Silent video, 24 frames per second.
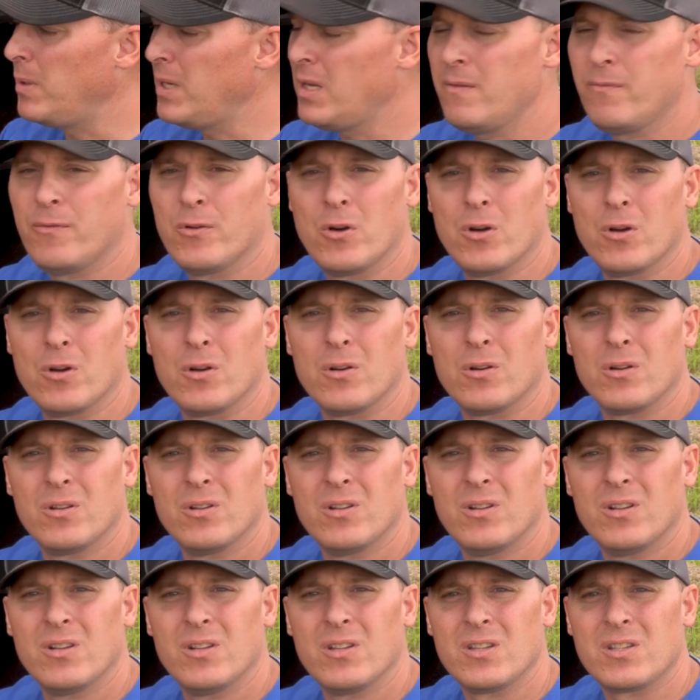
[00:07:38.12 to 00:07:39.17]
beaver
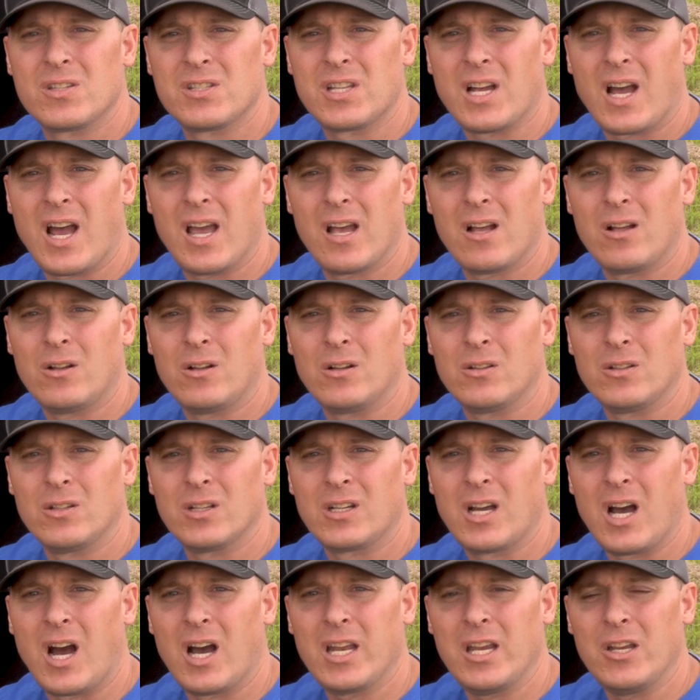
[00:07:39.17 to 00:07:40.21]
style
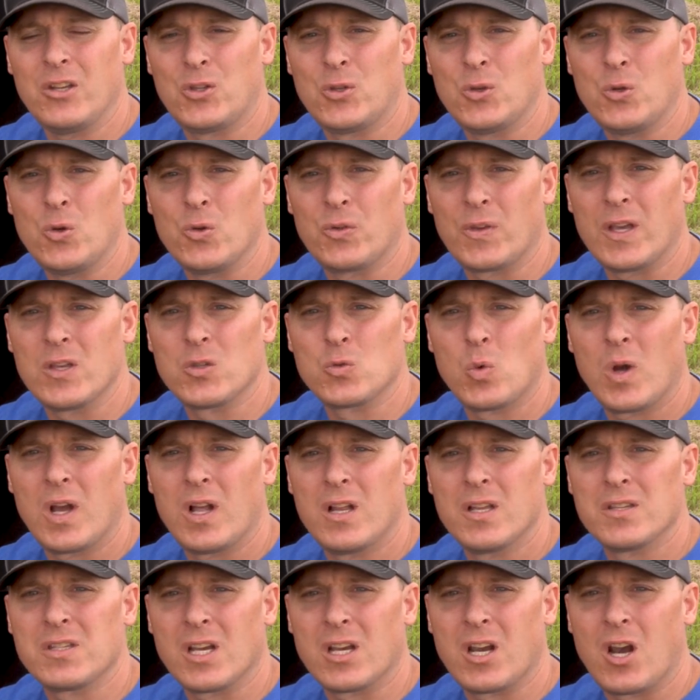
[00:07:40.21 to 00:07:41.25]
cutting tooth as
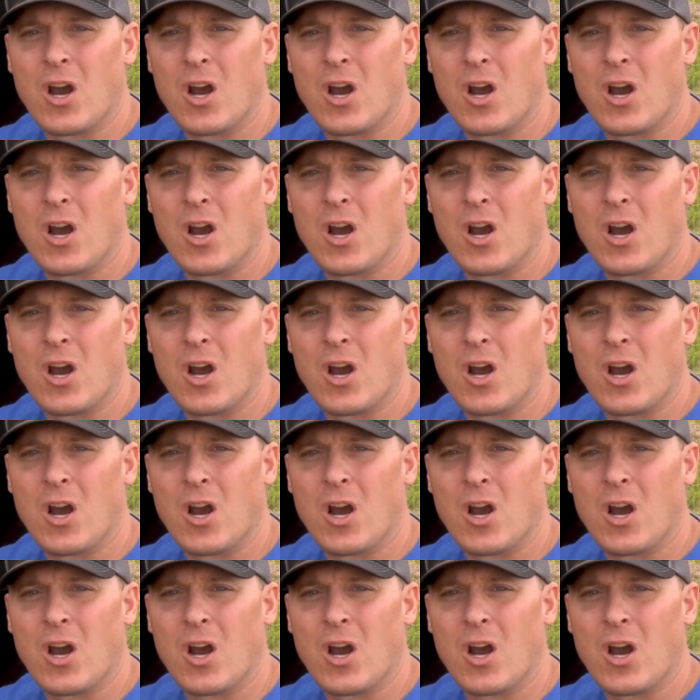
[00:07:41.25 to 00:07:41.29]
well as a